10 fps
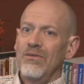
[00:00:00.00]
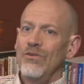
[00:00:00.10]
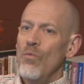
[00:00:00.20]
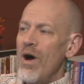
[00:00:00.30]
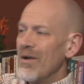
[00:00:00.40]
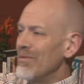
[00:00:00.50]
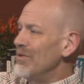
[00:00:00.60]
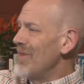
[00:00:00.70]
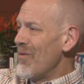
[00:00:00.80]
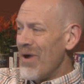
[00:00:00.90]
You, want to,
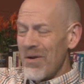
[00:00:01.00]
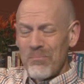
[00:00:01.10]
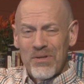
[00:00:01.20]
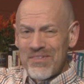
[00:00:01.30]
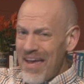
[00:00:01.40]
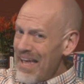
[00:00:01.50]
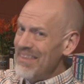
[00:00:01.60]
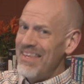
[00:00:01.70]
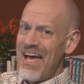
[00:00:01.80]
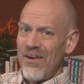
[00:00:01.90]
you may want to
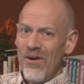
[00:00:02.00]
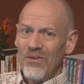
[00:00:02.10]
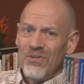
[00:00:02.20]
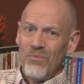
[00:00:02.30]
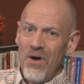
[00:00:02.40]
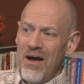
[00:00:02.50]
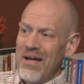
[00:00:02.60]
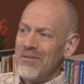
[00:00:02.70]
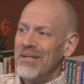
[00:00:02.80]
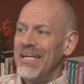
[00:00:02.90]
pretend that all you
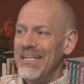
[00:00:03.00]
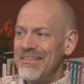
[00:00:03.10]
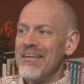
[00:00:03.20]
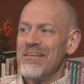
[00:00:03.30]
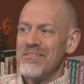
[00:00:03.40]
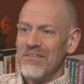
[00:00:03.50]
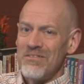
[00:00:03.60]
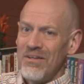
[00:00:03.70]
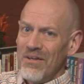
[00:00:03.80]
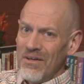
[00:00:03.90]
want, it
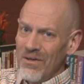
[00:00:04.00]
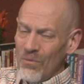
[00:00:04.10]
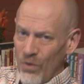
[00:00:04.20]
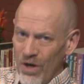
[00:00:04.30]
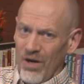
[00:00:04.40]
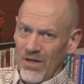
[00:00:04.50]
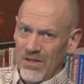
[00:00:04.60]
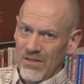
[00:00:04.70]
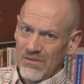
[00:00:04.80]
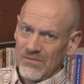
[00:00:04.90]
doesn't
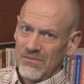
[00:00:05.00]
work.